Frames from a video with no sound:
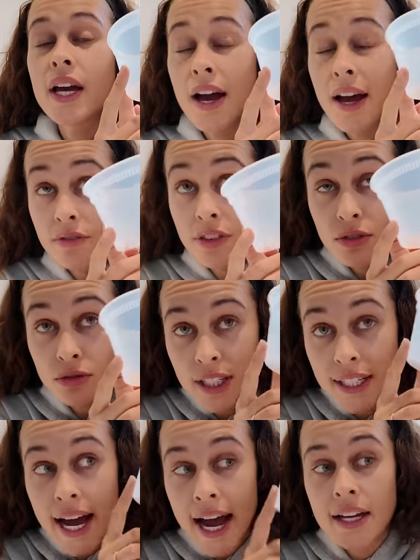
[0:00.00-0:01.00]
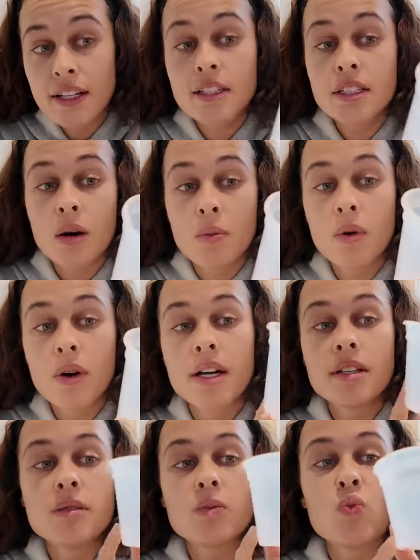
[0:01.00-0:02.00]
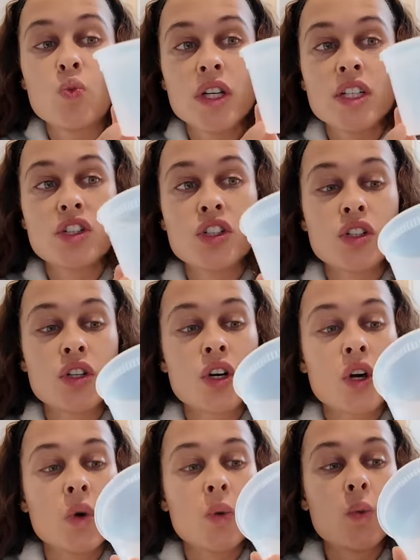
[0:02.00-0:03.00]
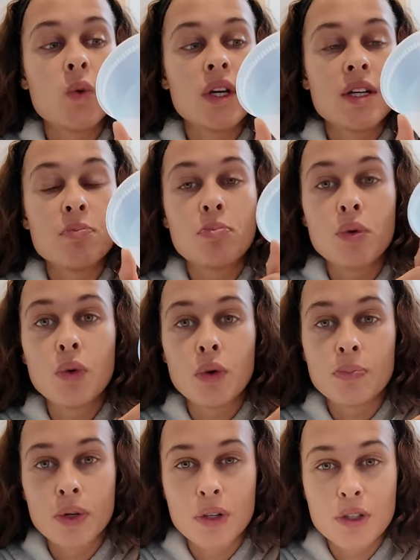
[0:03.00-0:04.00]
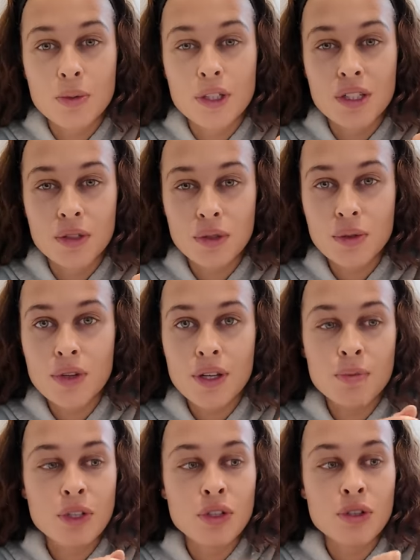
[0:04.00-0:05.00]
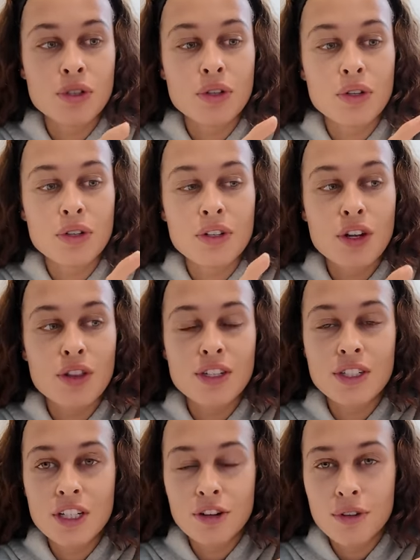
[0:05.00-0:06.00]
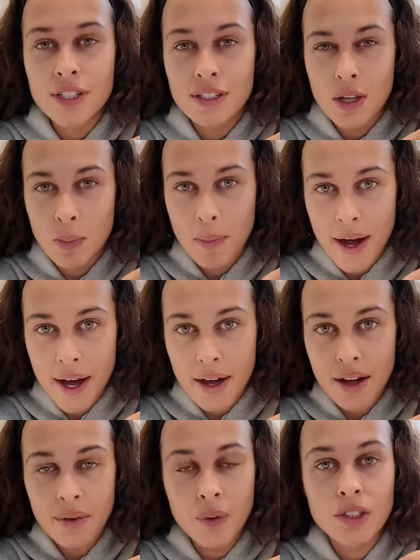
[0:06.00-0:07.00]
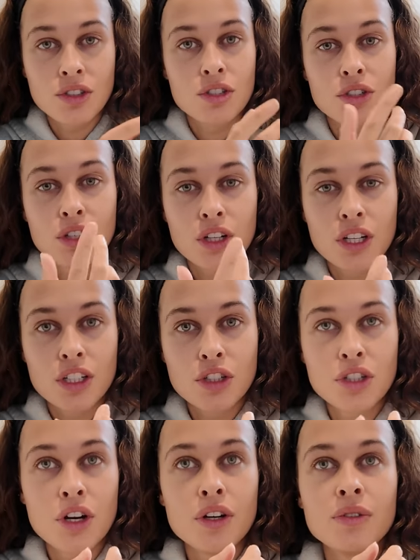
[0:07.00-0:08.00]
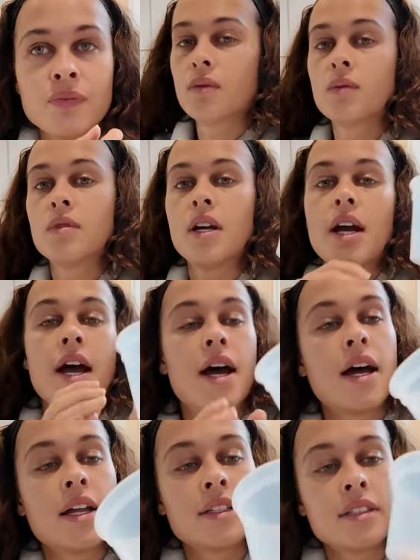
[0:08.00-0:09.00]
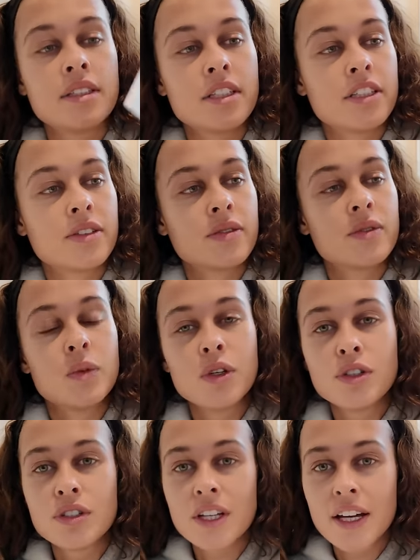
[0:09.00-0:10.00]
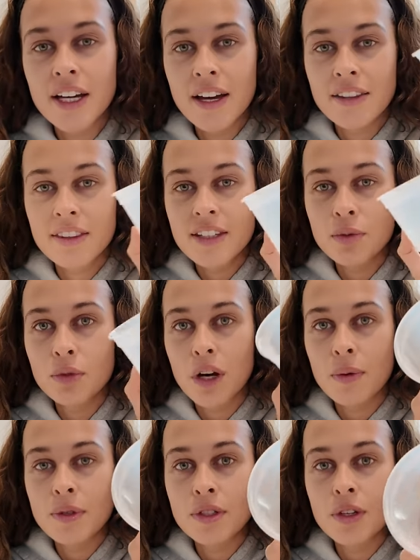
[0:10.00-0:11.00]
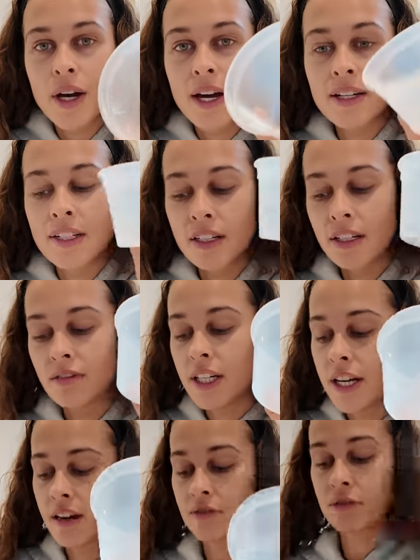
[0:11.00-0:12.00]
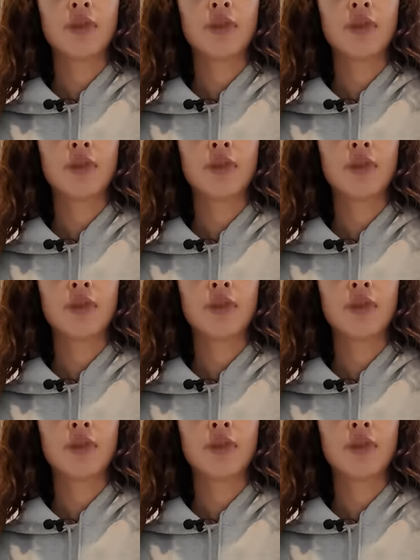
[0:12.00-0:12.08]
Yeah, I have these really handy Tupperwares, which we bought because we saw them used on the series The Bear, which is a cooking show. And we are just like, yeah, these would come in so handy, and they really have.